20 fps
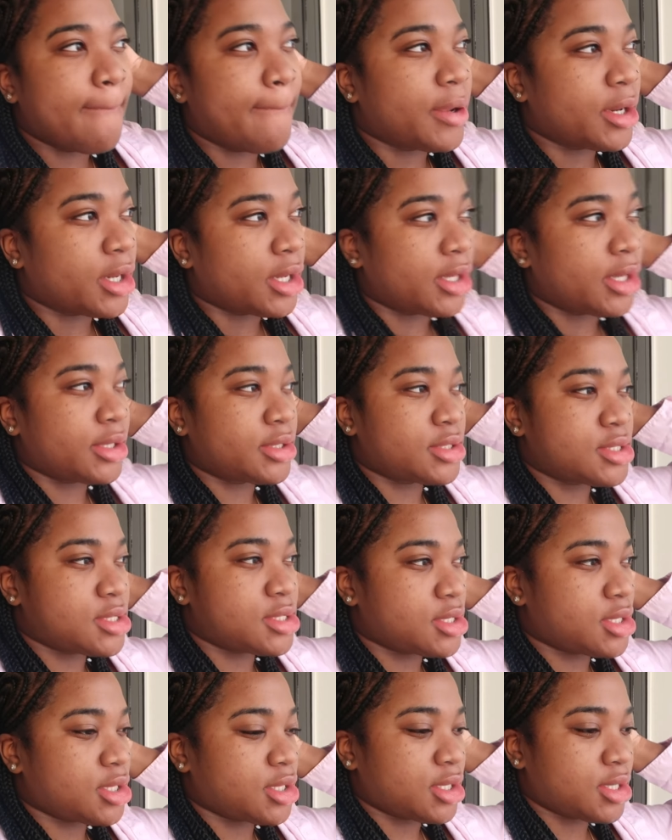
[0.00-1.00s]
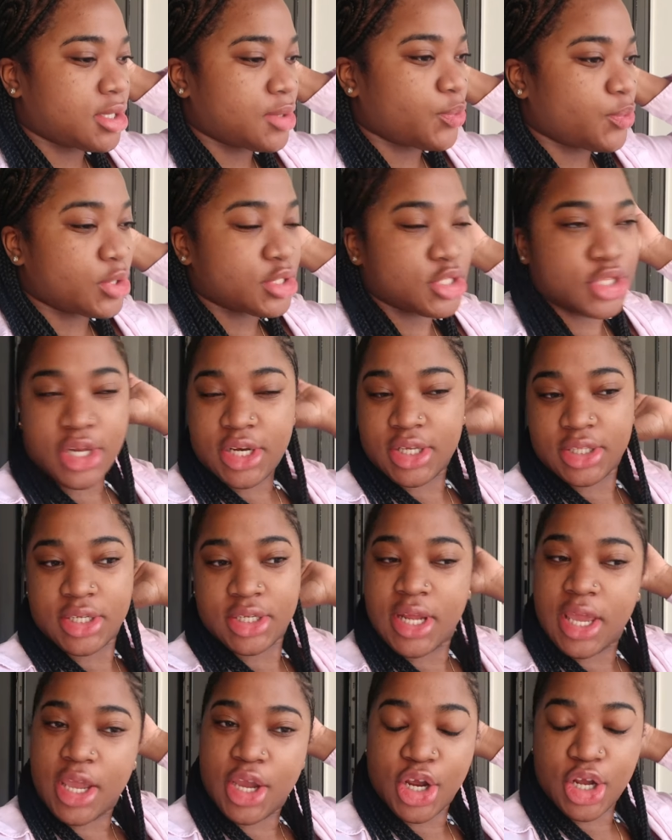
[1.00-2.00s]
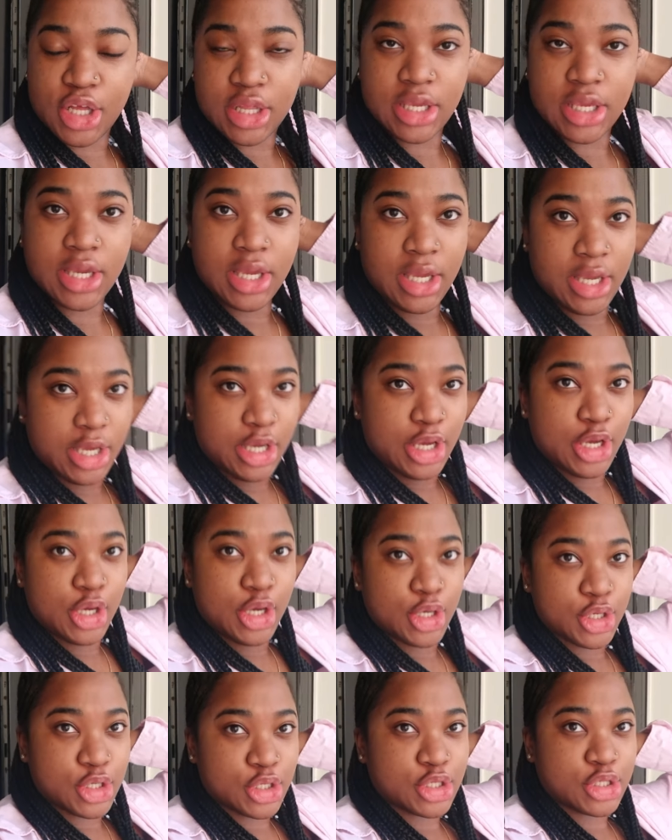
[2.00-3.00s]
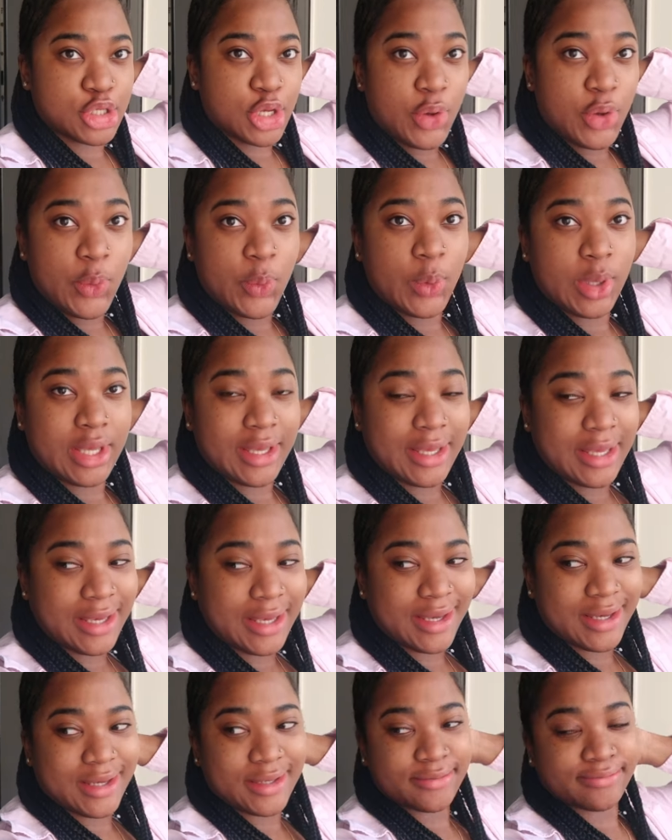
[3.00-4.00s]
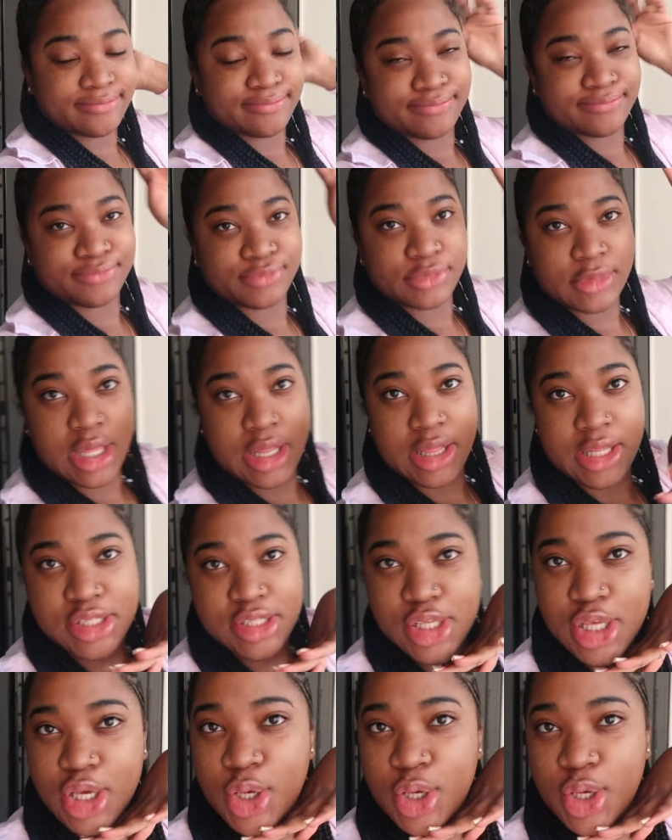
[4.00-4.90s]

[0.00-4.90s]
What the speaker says: But we're starting the day early. So yeah, let's